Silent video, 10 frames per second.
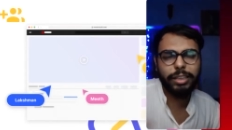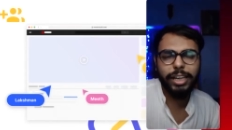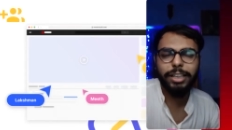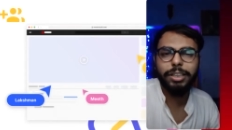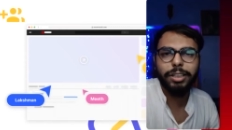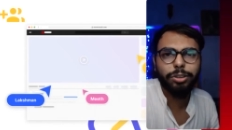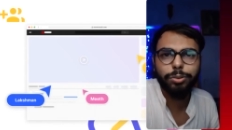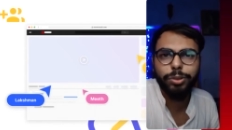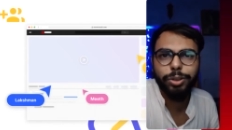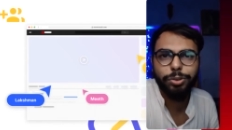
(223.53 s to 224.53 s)
get
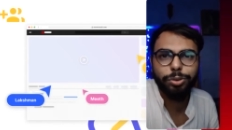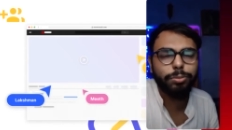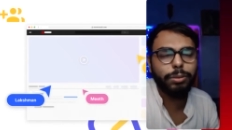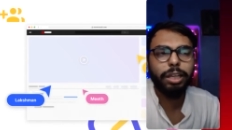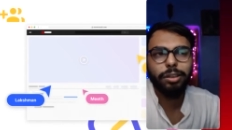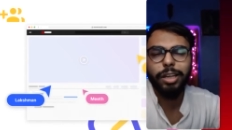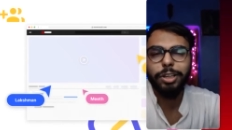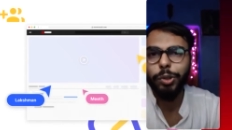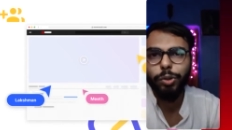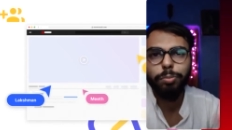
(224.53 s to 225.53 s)
into a room, like get
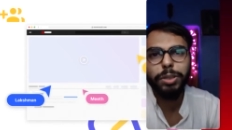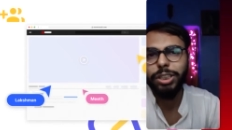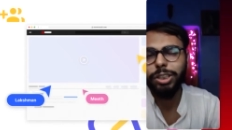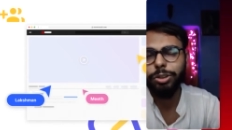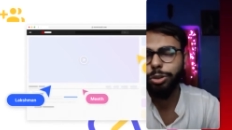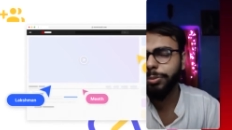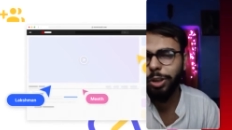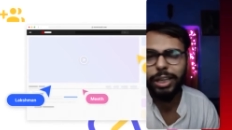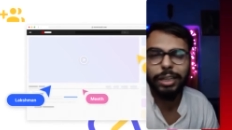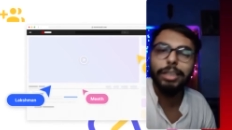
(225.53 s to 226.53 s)
into a meeting room
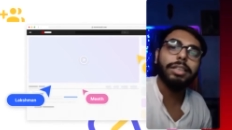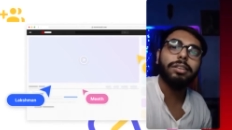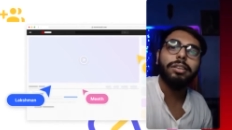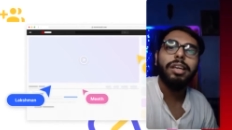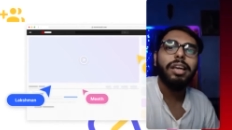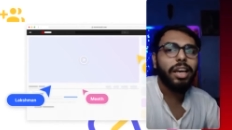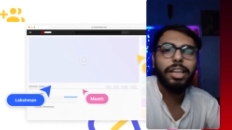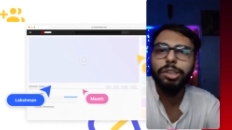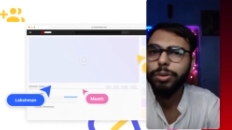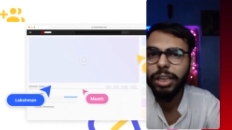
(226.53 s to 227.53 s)
or anything,
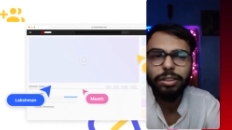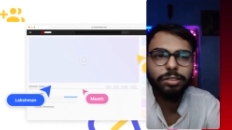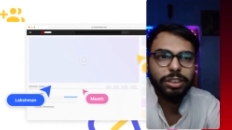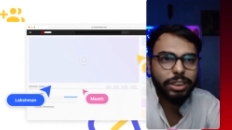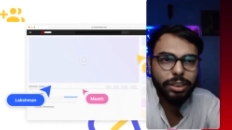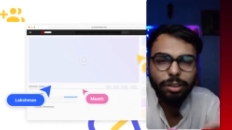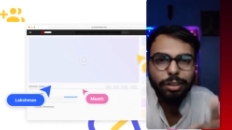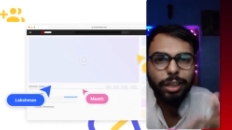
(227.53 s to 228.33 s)
and you can see